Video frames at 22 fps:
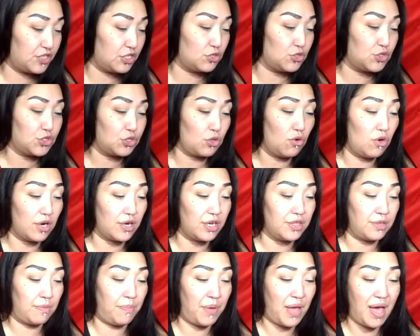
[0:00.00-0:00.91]
you sore
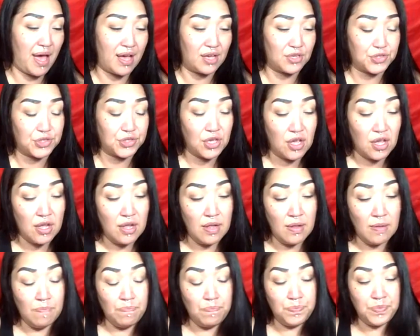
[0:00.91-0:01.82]
in the past.
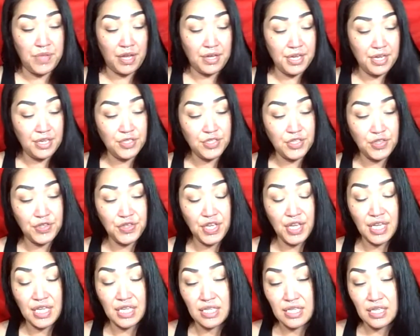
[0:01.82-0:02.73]
Now, here's the
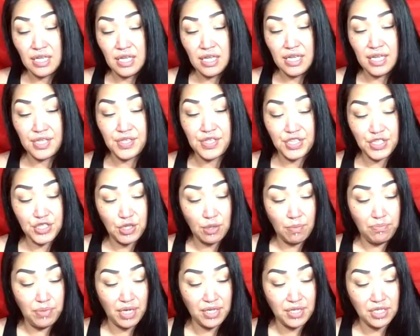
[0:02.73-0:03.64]
thing. This
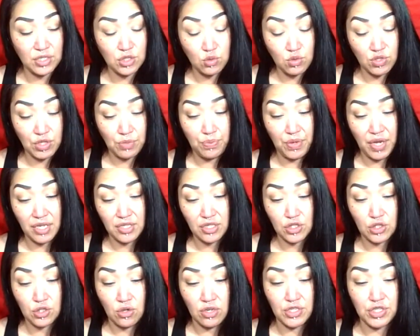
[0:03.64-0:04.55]
abundance with the Page of
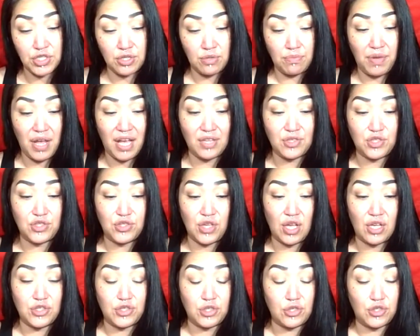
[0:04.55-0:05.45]
Swords in the past is
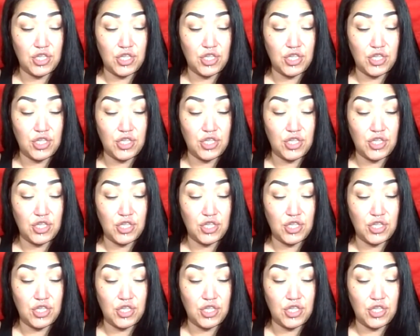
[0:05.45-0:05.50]
also